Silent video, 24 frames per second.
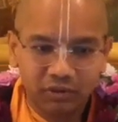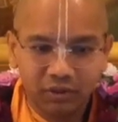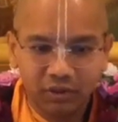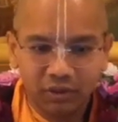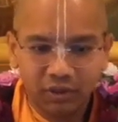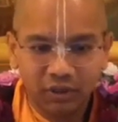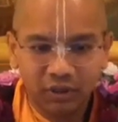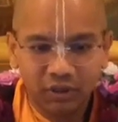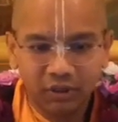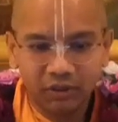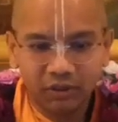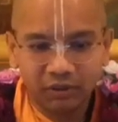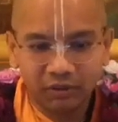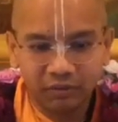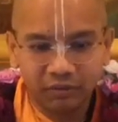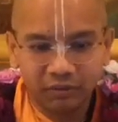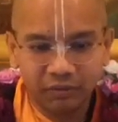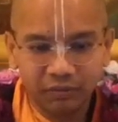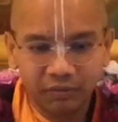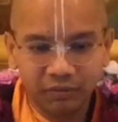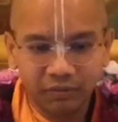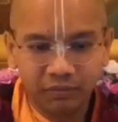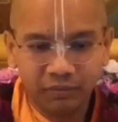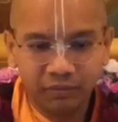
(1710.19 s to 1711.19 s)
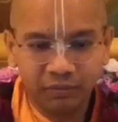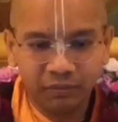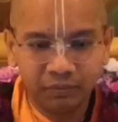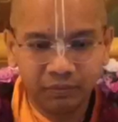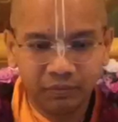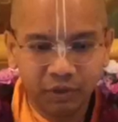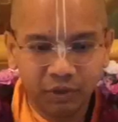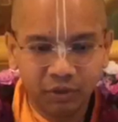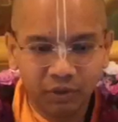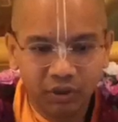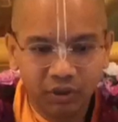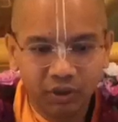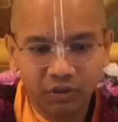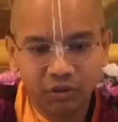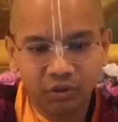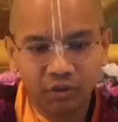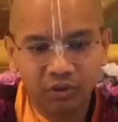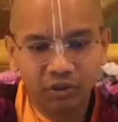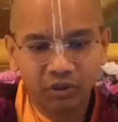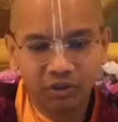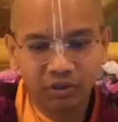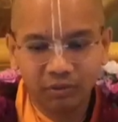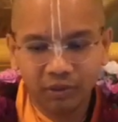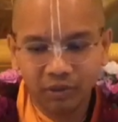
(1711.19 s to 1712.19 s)

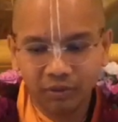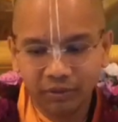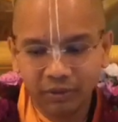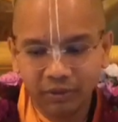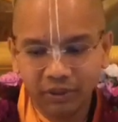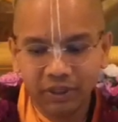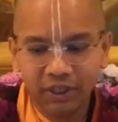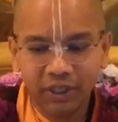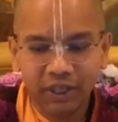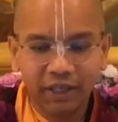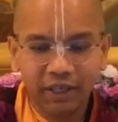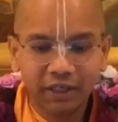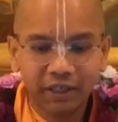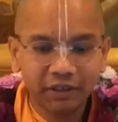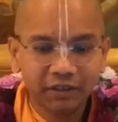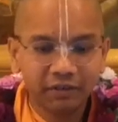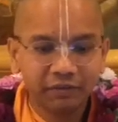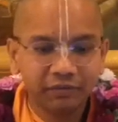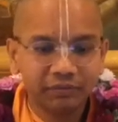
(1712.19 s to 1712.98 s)
Gaurakishodas Babaji, and